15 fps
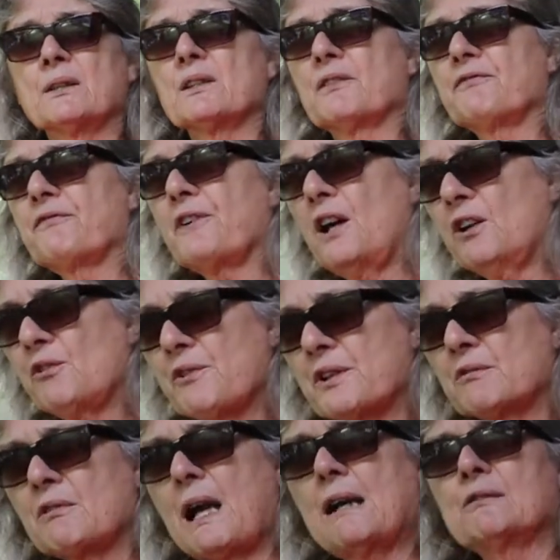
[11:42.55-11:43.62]
The
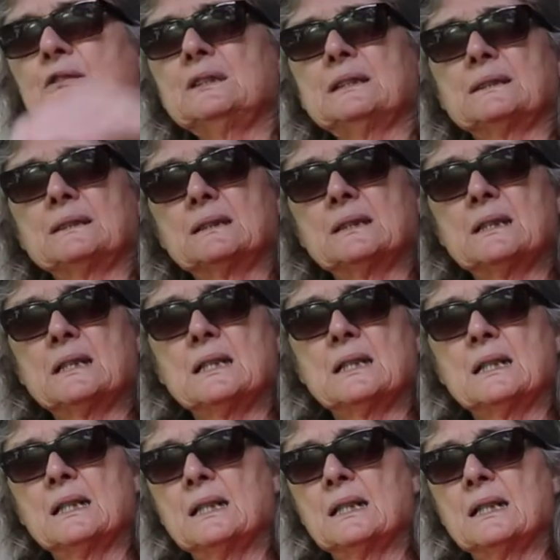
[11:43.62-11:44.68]
farther out,
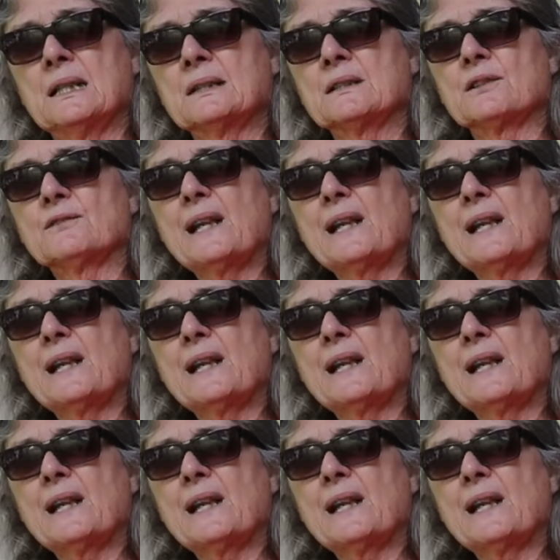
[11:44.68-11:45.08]
the